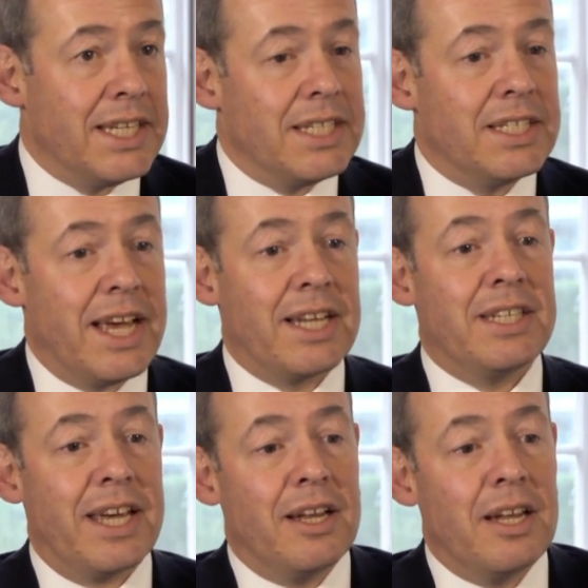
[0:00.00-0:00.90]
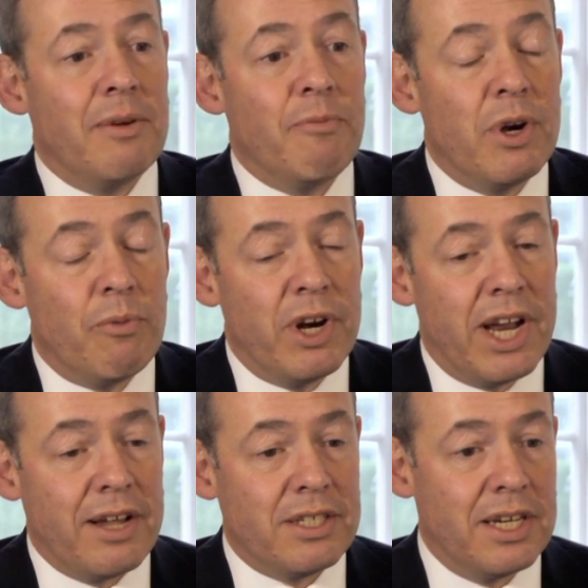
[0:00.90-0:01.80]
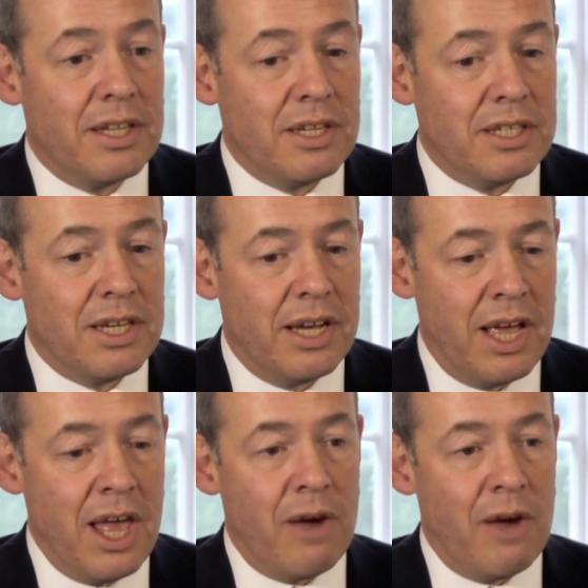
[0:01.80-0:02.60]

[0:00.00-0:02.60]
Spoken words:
Secondly, we're announcing that